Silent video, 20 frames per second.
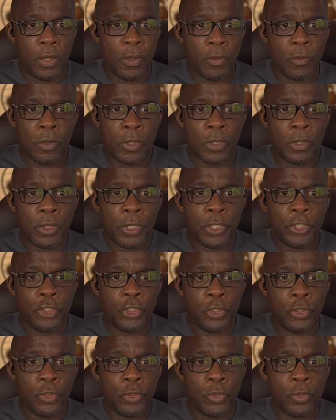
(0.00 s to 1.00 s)
We're going
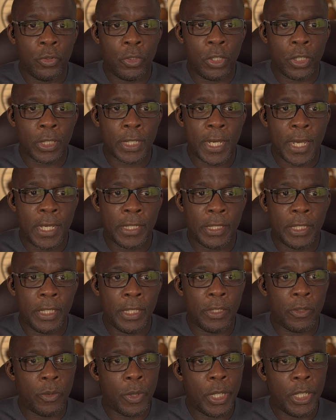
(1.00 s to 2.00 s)
to look at the
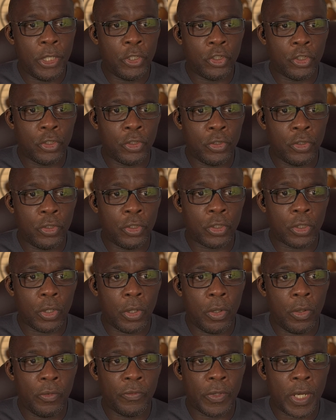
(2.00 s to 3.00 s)
equations
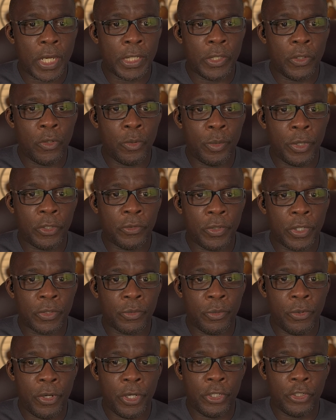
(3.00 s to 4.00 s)
of anaerobic
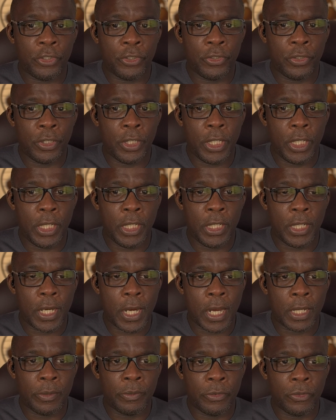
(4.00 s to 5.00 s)
respiration in
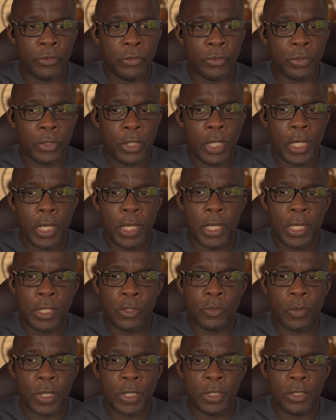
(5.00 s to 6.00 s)
animals as
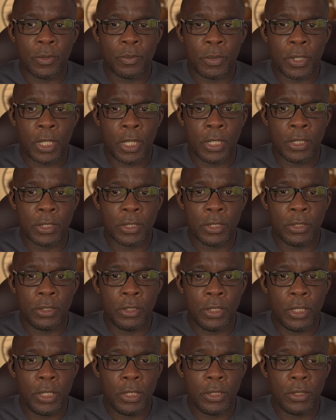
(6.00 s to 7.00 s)
well as plants and
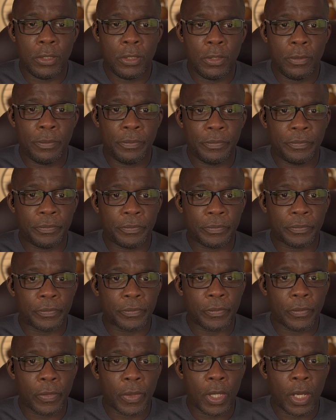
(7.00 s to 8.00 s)
yeast.
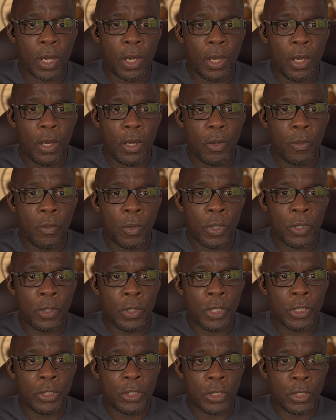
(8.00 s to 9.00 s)
We're
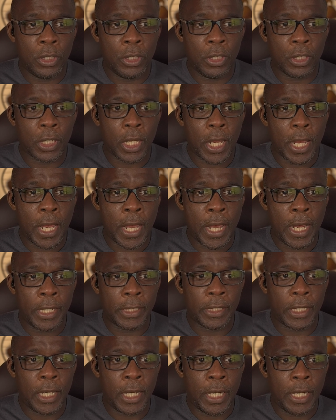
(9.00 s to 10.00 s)
going to look at
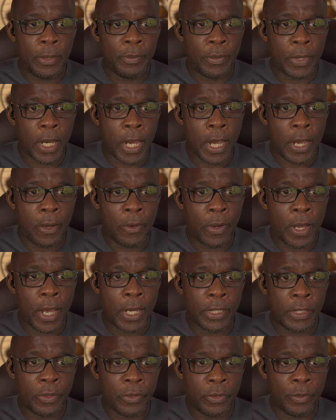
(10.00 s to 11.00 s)
how
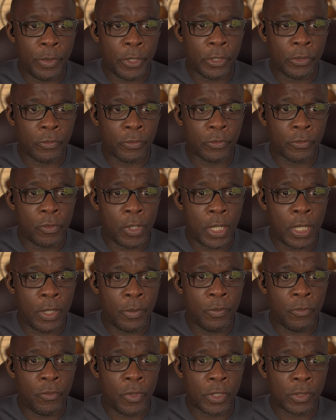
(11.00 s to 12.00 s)

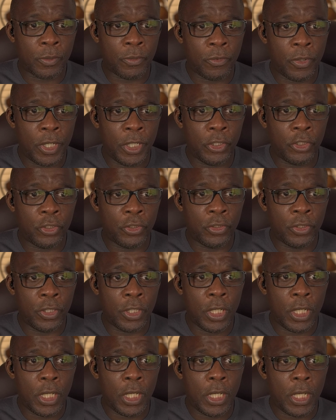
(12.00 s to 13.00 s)
anaerobic respiration
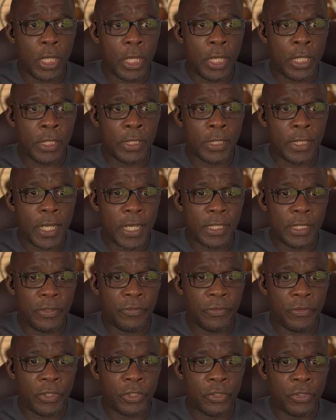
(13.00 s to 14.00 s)
is less
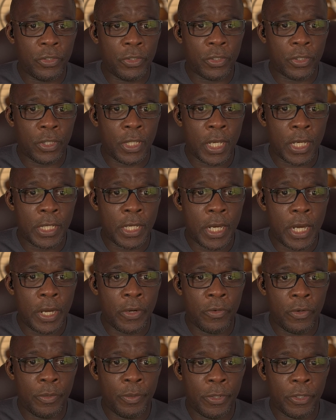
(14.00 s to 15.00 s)
efficient than
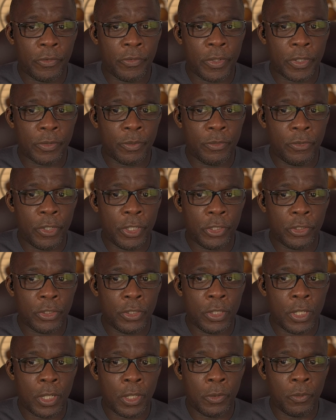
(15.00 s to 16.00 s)
aerobic respiration
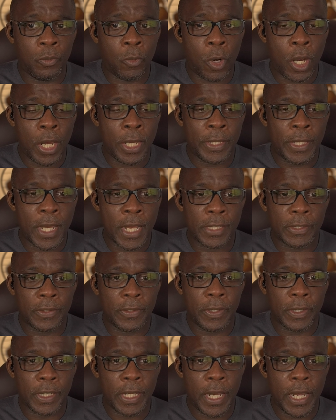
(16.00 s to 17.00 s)
and why that's
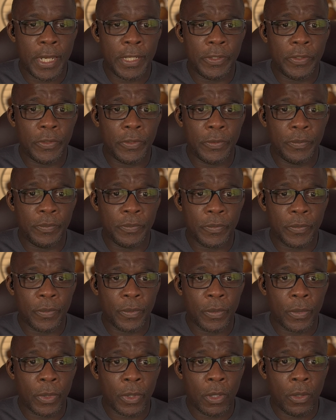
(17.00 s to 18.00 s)
the case.
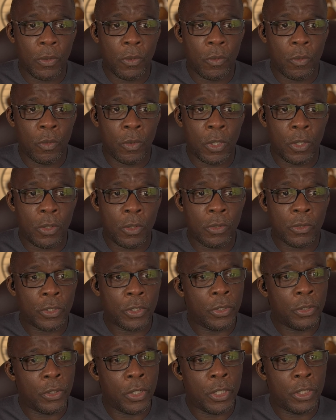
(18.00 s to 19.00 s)
We're
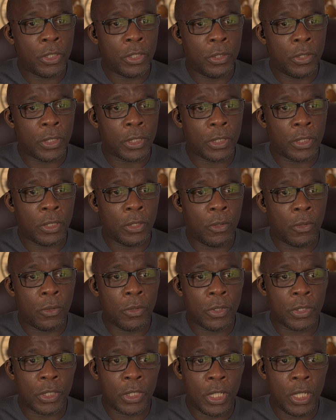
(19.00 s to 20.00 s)
also going to look at the
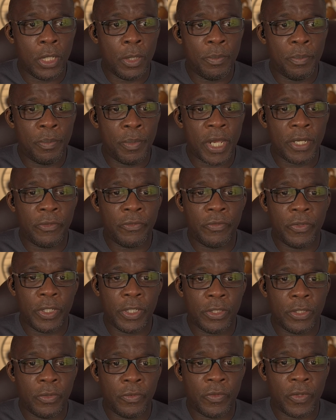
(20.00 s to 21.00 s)
long-term
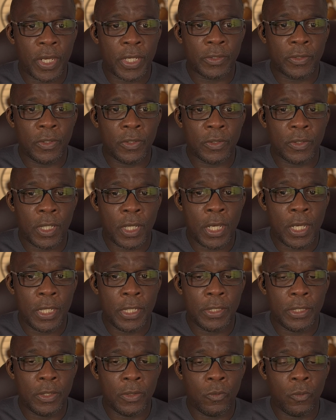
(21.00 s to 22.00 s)
benefits of exercise
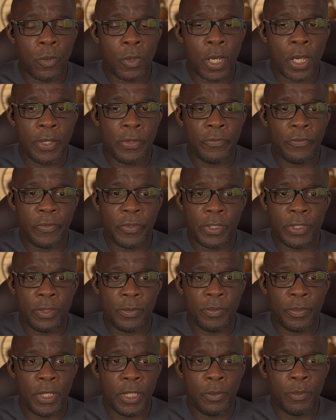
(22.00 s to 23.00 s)
and why fitter
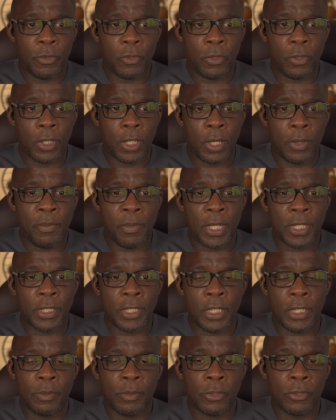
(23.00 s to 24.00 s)
people are better
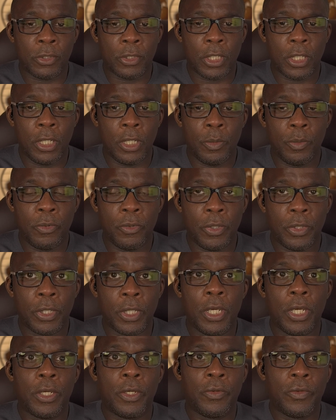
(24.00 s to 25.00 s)
able to cope with
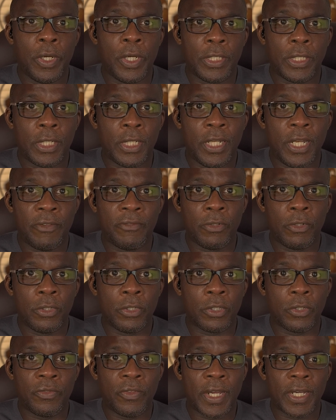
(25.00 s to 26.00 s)
greater levels
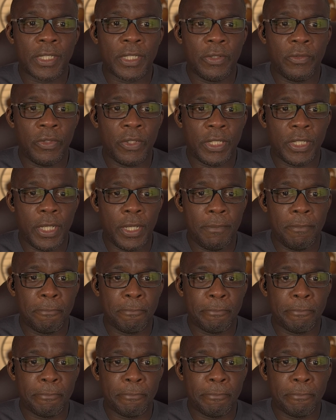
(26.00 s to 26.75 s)
of activity.